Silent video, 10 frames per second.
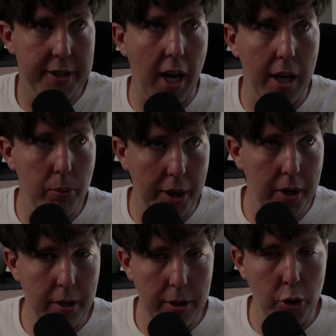decide
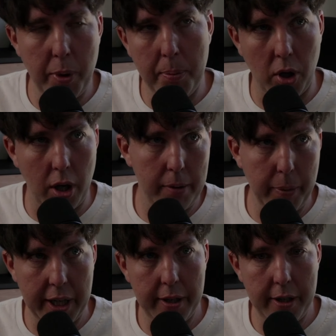whether new people are
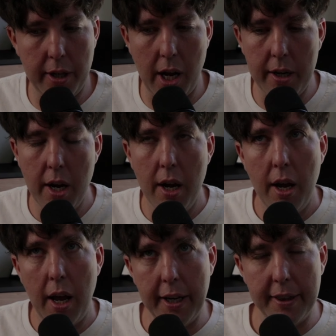admitted or not.
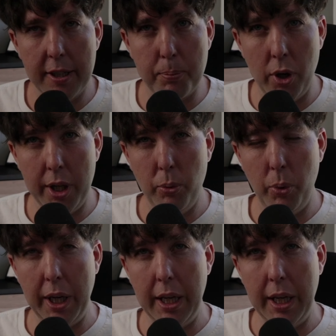And at this point,